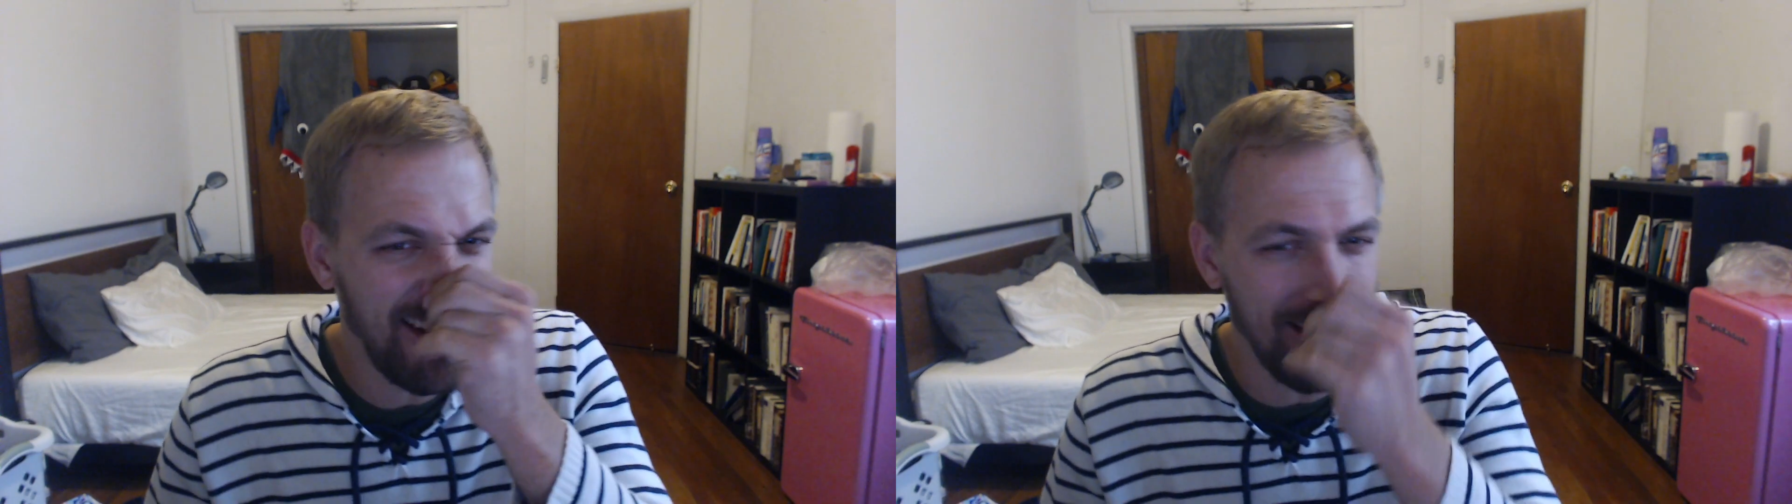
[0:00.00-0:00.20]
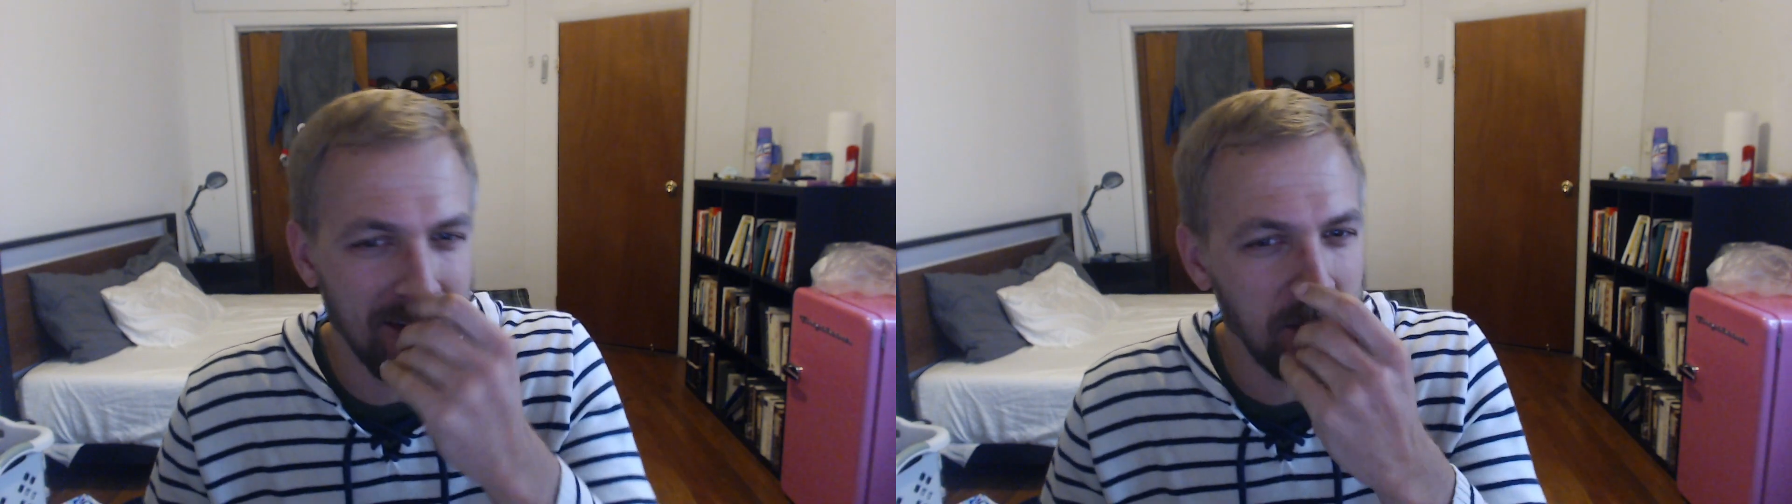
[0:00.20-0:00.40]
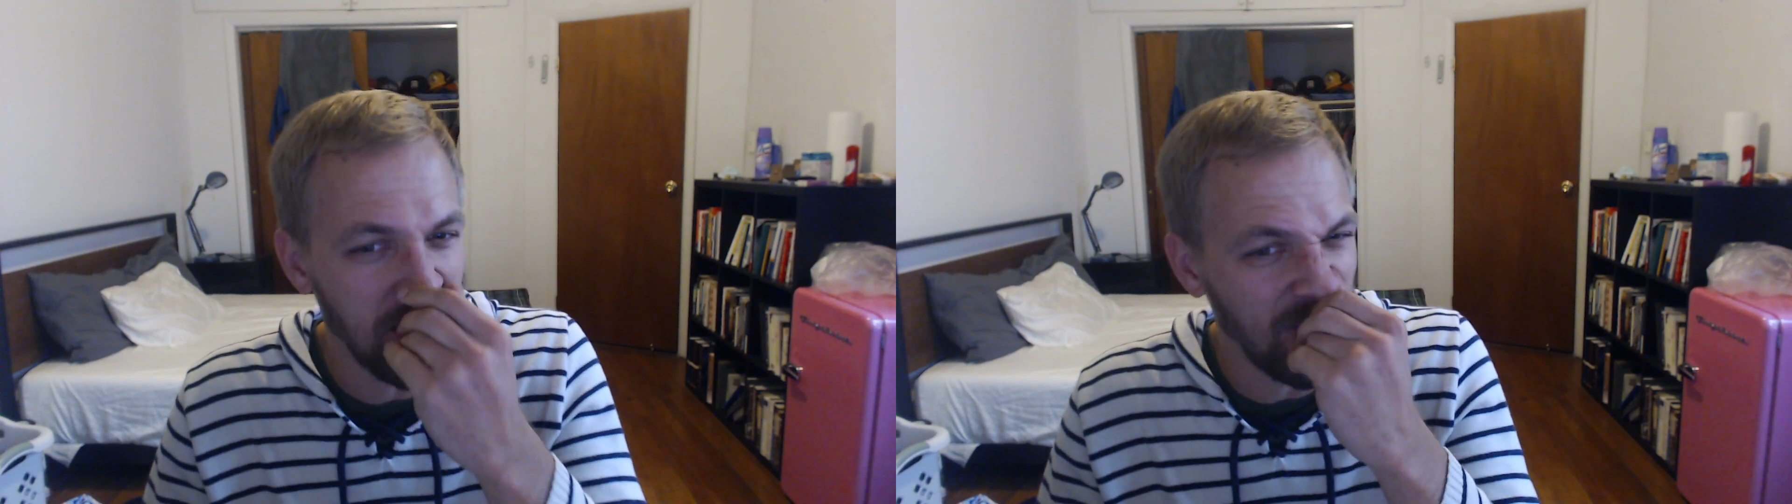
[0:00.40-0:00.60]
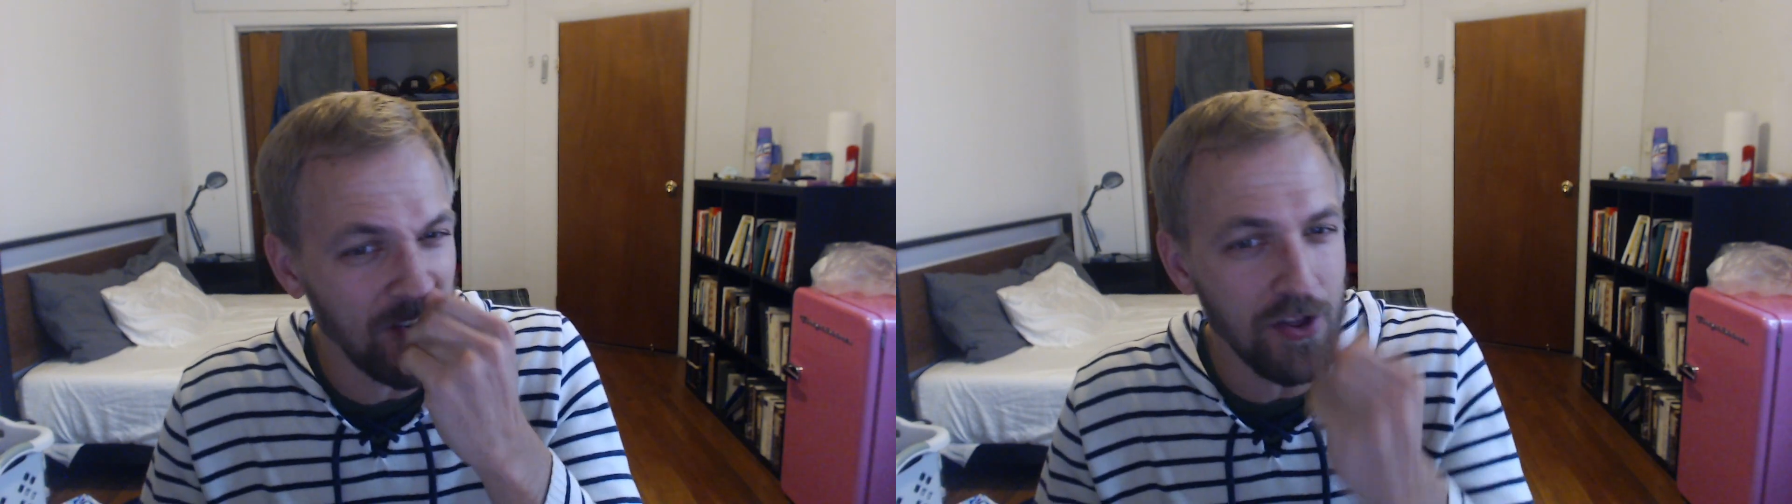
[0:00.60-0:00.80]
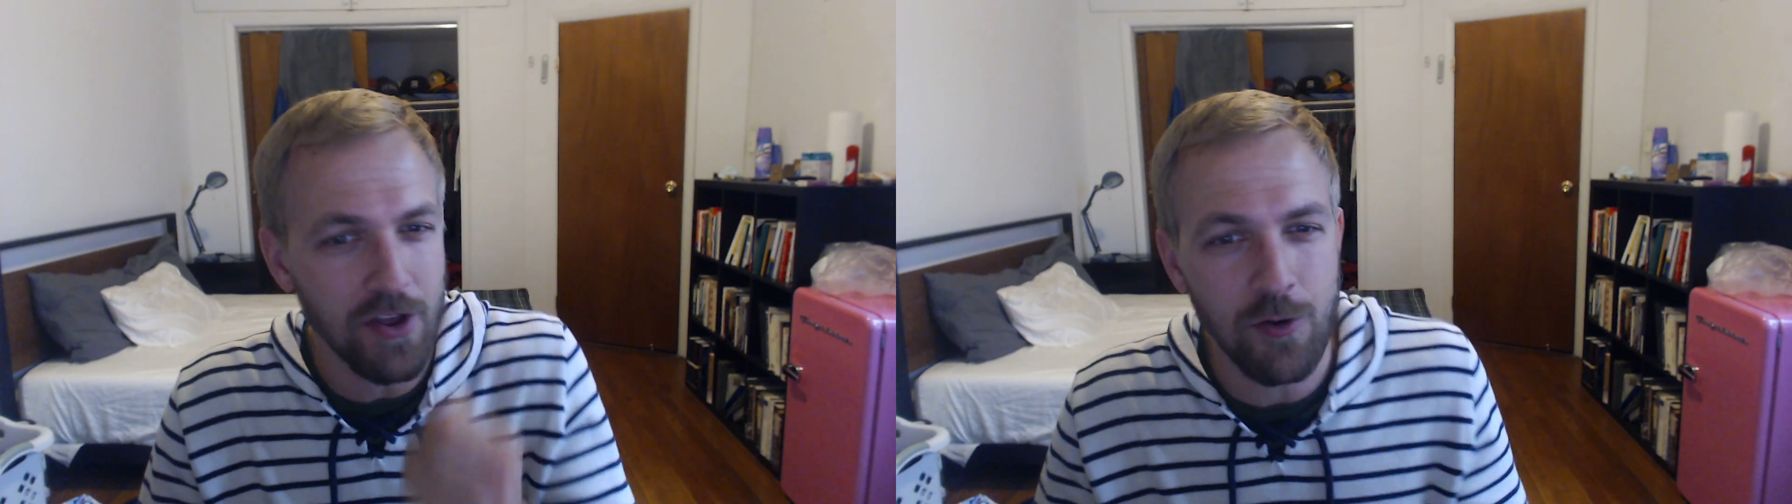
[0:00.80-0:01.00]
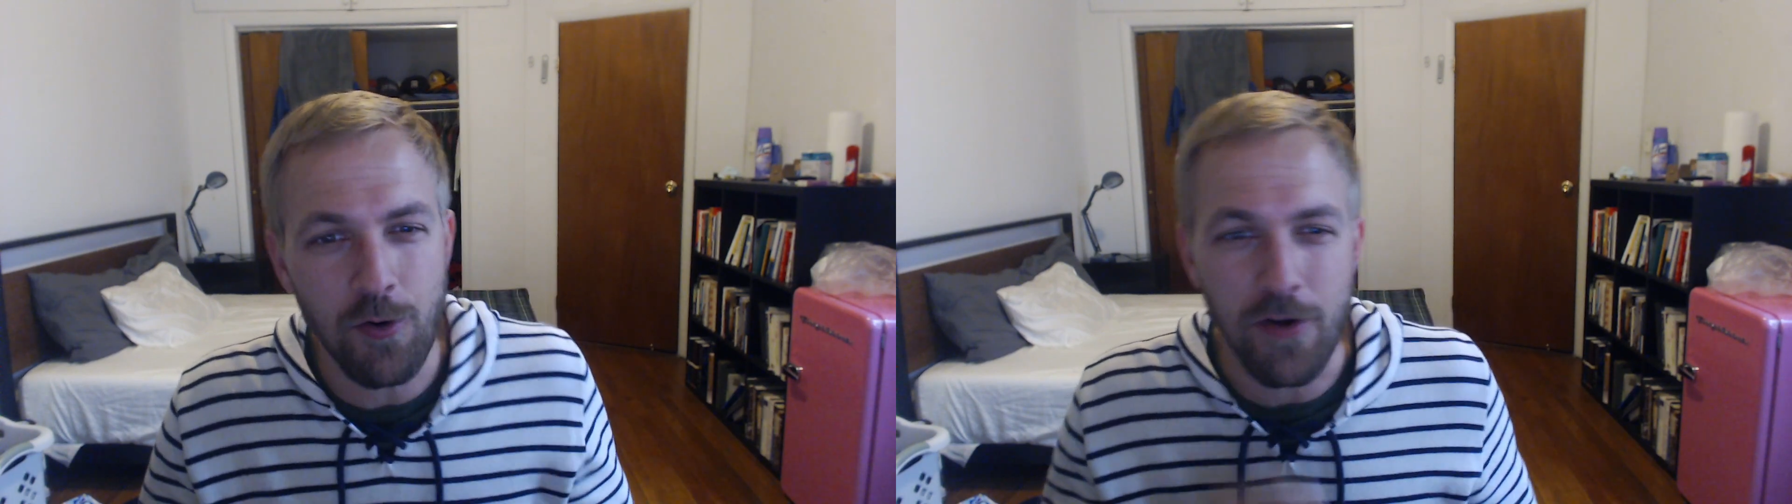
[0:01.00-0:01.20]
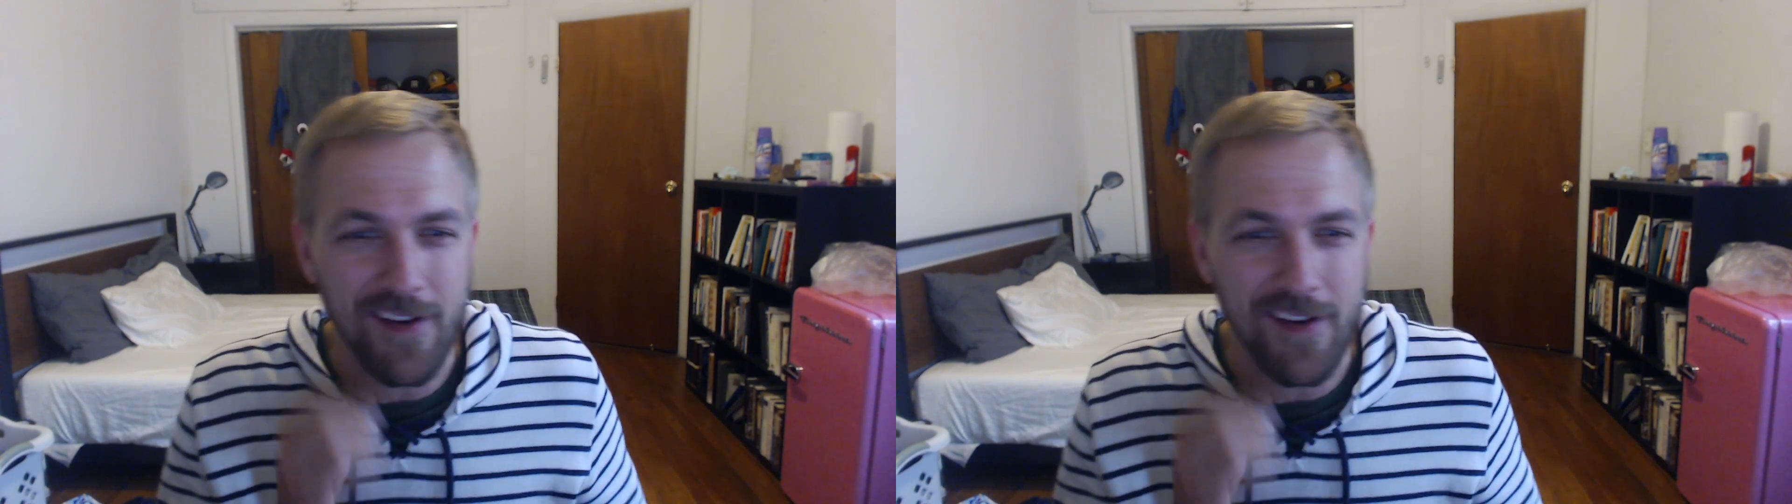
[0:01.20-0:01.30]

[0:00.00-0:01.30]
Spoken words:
It's been a really cool